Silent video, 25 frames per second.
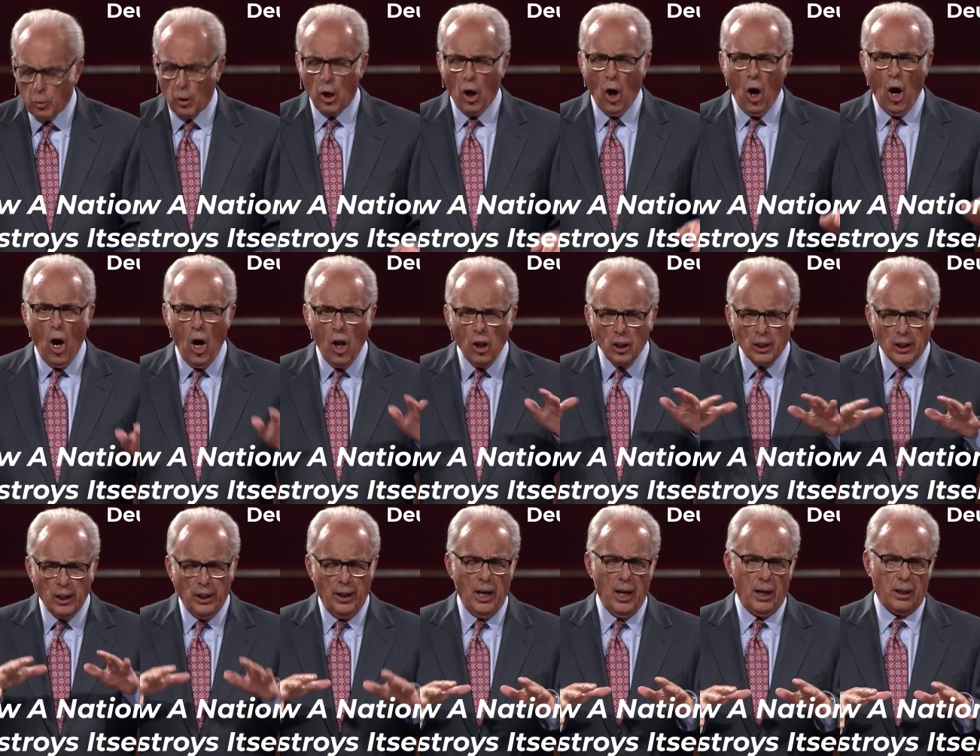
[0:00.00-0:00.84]
We're all
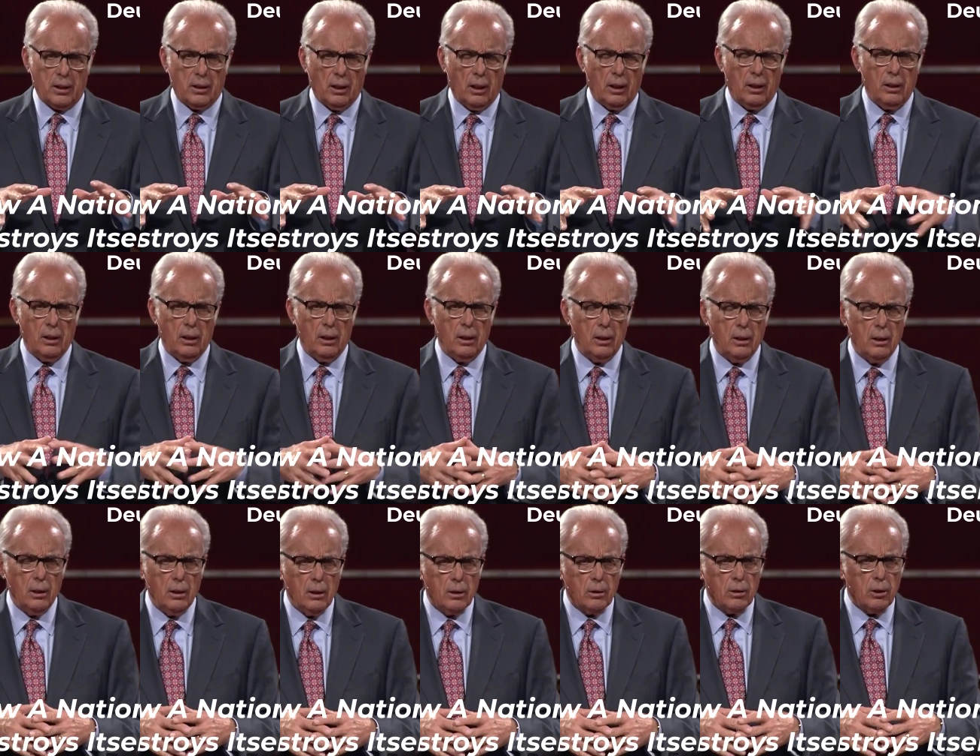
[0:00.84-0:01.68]
connected
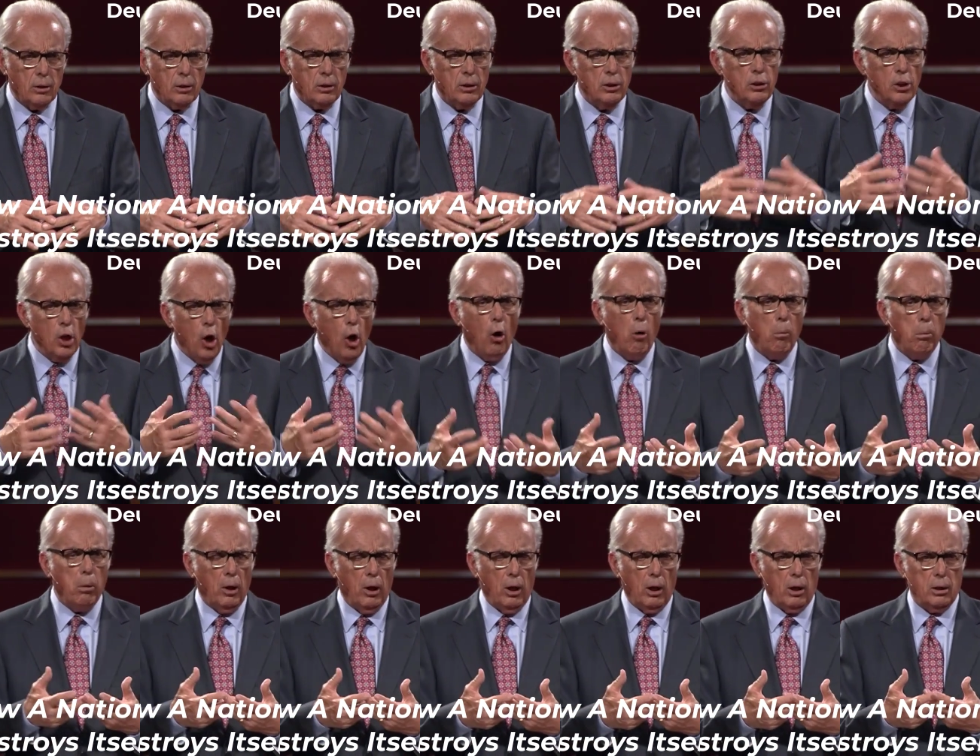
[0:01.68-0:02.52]
to
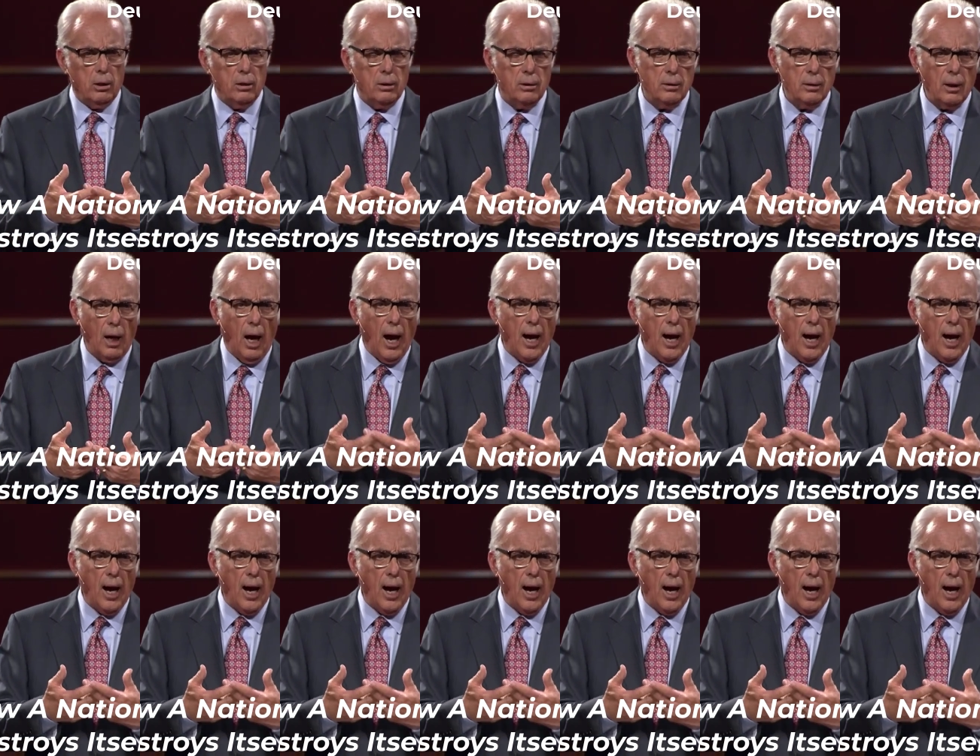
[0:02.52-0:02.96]
noble